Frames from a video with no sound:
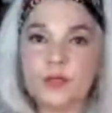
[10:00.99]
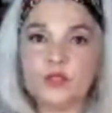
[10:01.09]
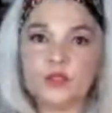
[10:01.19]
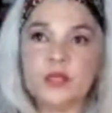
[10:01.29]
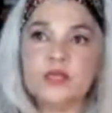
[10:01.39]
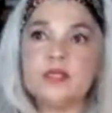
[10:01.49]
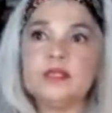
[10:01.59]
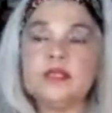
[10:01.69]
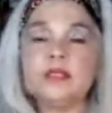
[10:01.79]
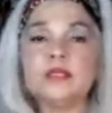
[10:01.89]
They can see
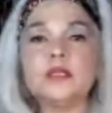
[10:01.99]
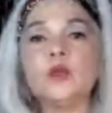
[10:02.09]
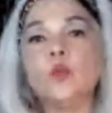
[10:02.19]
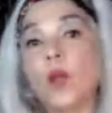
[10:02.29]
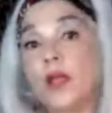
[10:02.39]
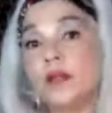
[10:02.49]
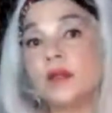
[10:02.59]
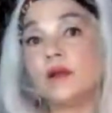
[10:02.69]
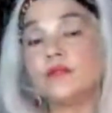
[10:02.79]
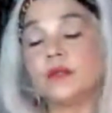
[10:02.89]
the silhouette
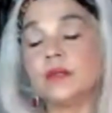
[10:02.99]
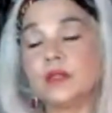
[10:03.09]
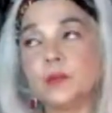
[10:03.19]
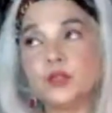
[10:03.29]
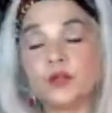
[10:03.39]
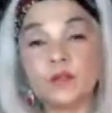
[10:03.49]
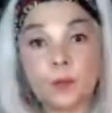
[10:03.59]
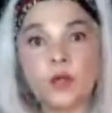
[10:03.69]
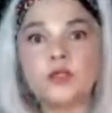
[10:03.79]
of the, not the picture, of the purse.